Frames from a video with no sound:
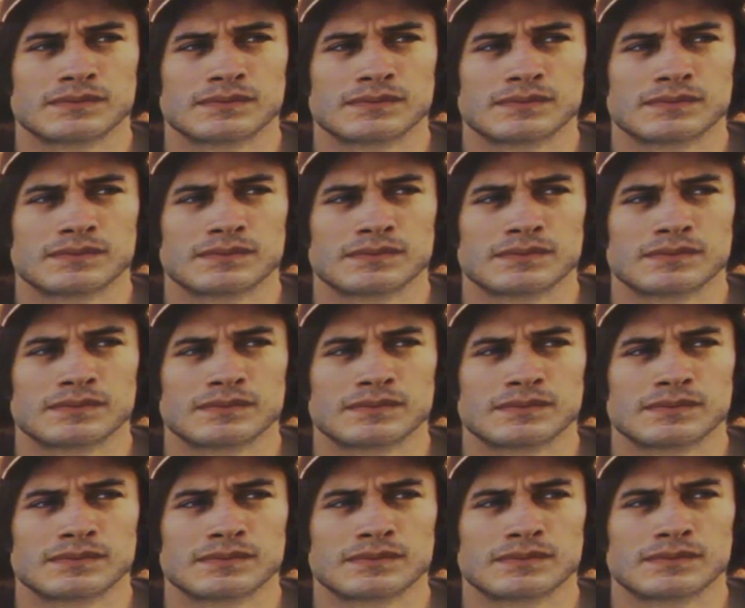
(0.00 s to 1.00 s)

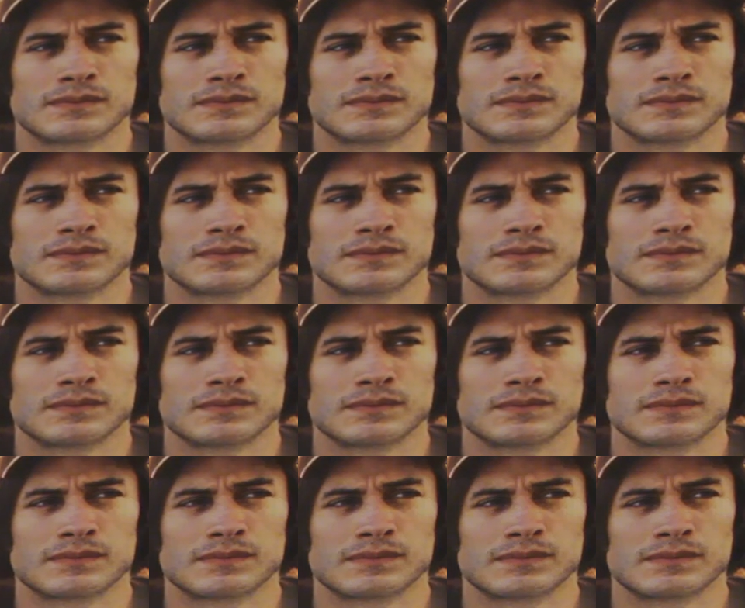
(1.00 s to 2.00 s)

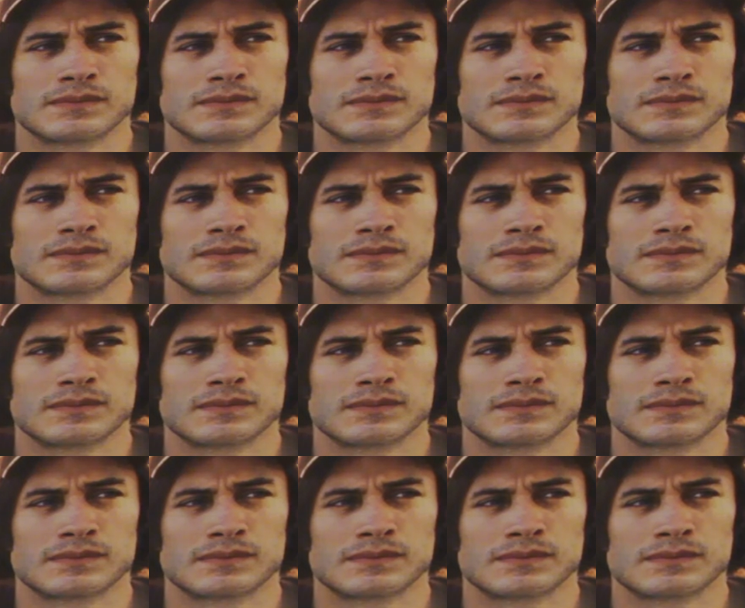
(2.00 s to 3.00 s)

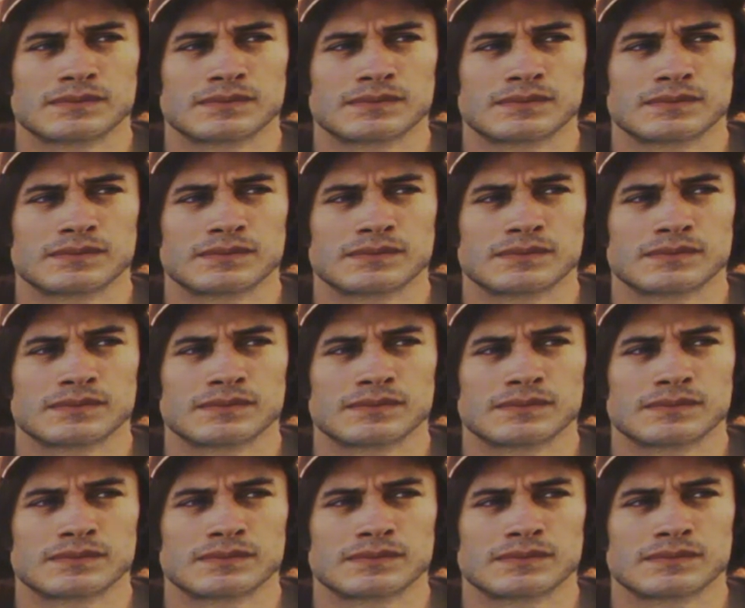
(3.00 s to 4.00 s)

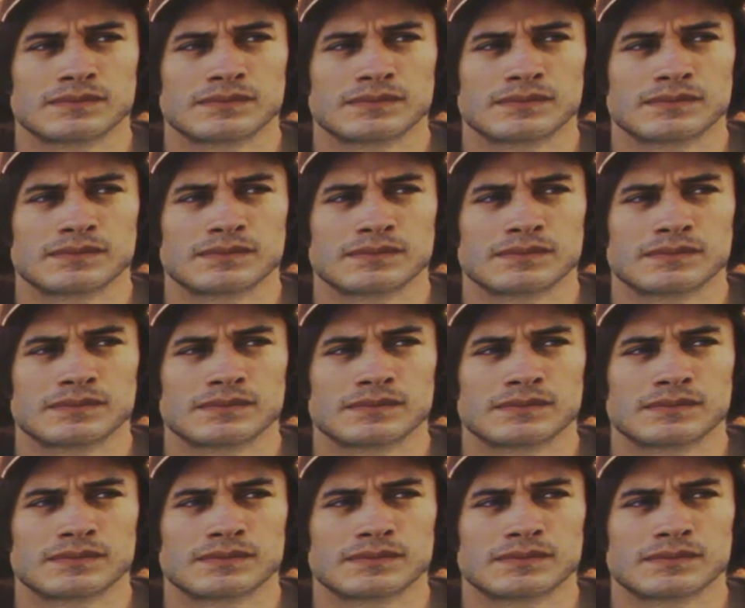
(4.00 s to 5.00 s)

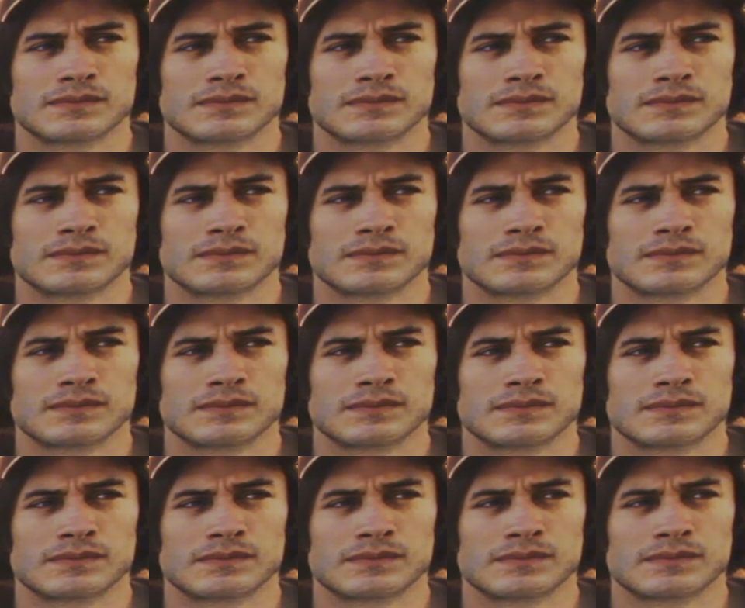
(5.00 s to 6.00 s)

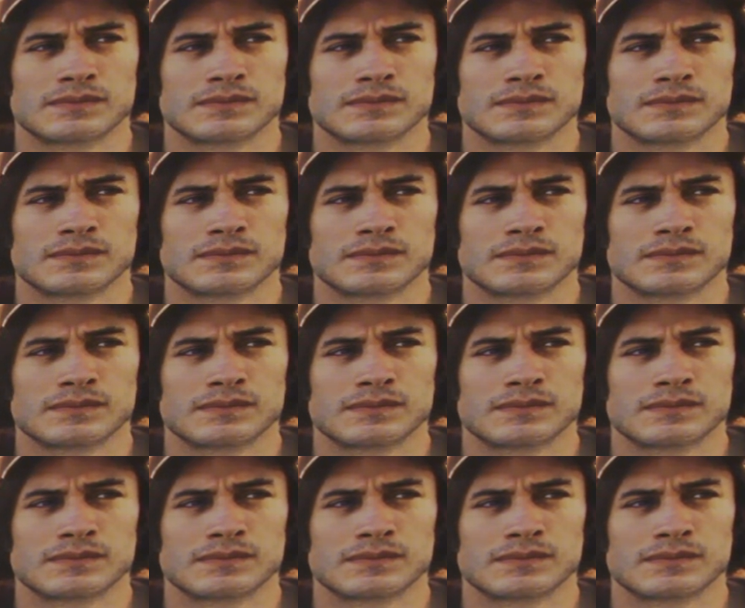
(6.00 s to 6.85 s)
This person isn't speaking.